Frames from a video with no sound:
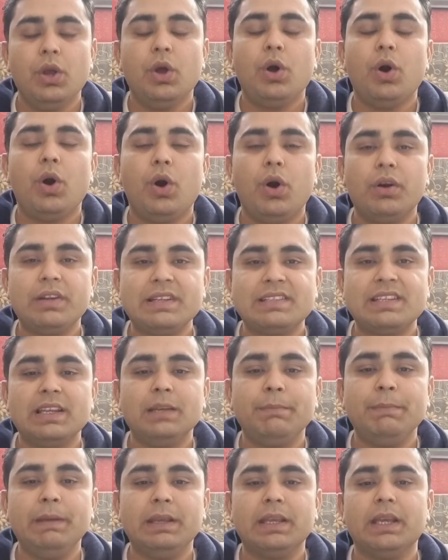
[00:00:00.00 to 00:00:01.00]
or
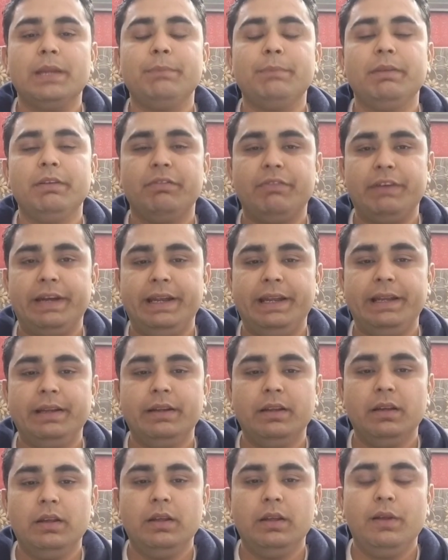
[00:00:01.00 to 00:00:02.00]
SLP can be filed
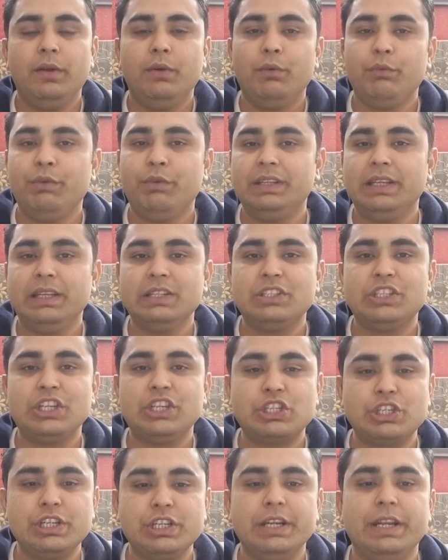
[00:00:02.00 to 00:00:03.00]
within
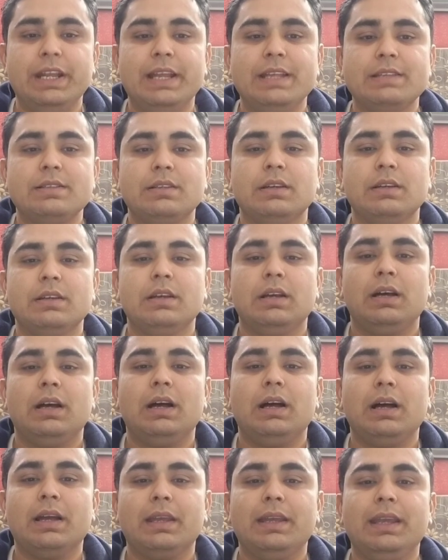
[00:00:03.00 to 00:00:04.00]
60 days
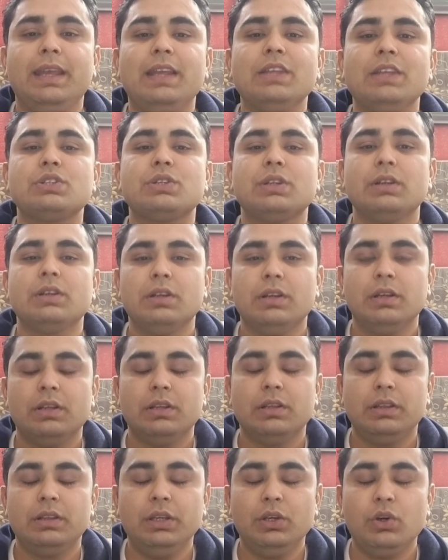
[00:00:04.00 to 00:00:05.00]
against
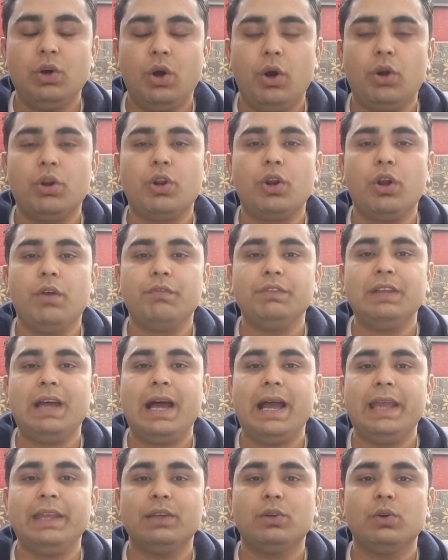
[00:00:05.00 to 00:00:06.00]
the order of the
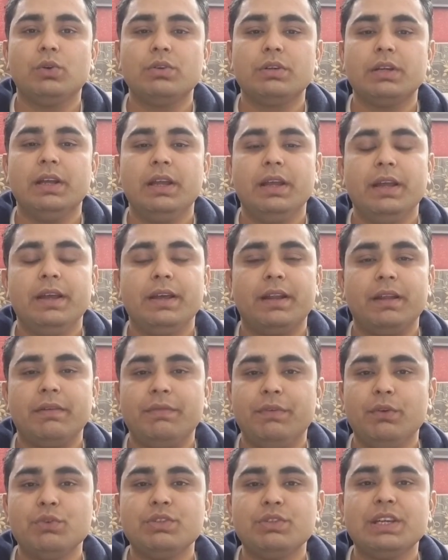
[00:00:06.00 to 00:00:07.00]
High Court
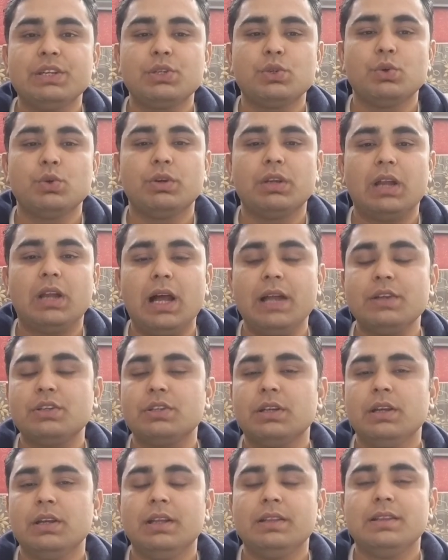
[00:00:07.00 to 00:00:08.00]
refusing to grant
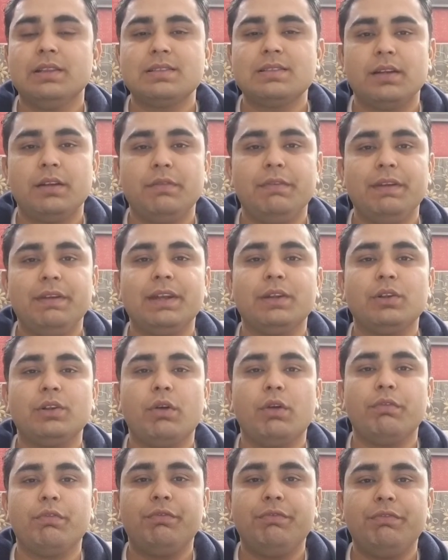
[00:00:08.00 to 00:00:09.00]
the certificate
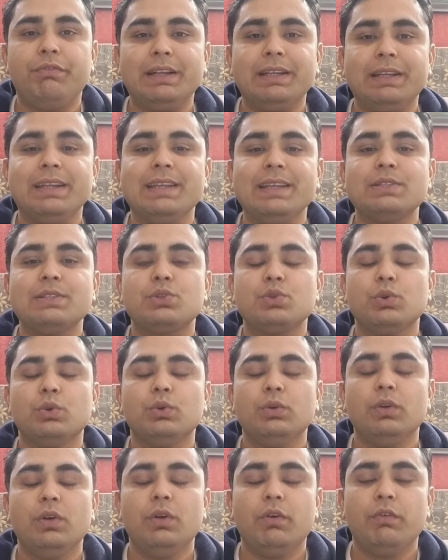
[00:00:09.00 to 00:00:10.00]
of fitness
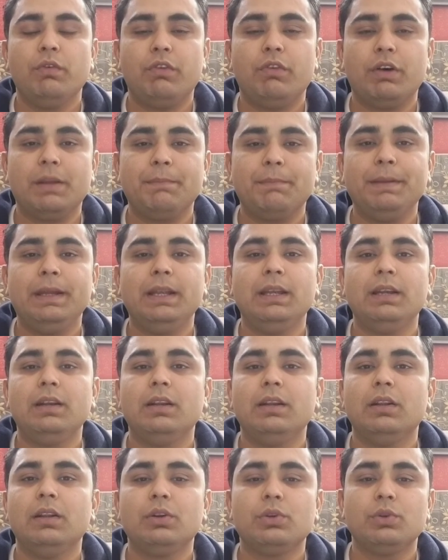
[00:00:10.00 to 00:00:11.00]
for appeal
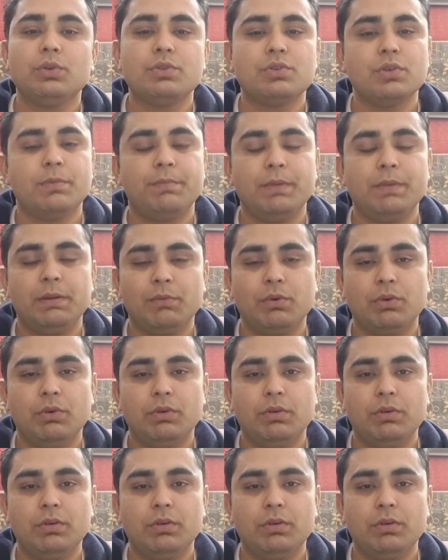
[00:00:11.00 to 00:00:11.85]
to Supreme Court.